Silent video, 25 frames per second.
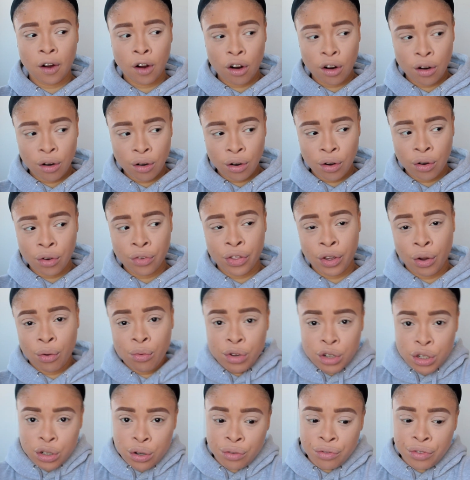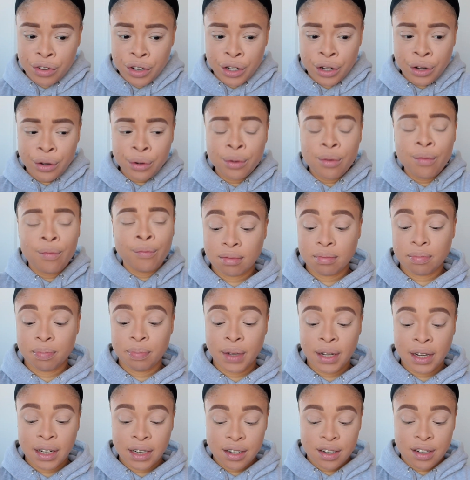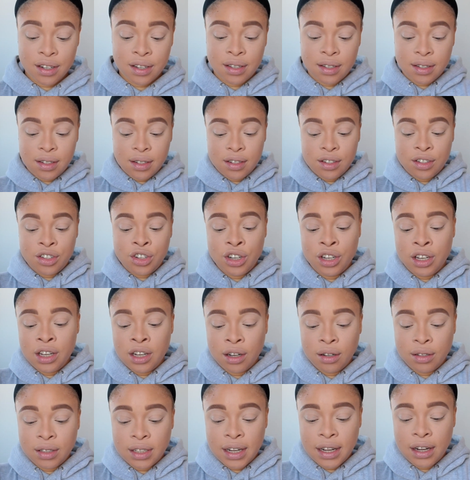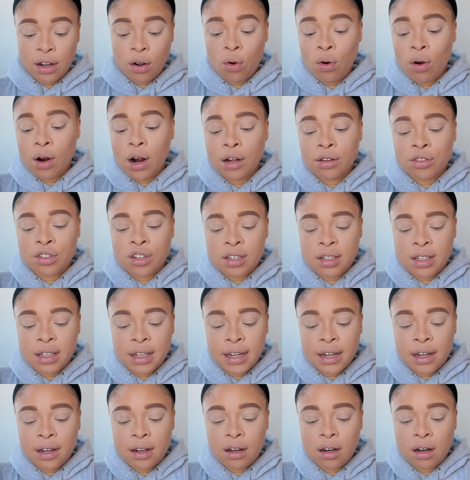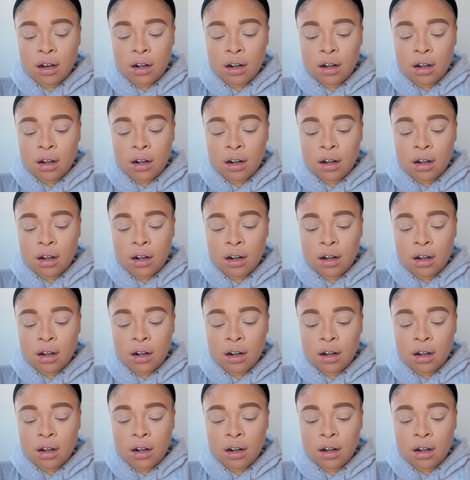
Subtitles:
the original video because she killed it, or I'll just link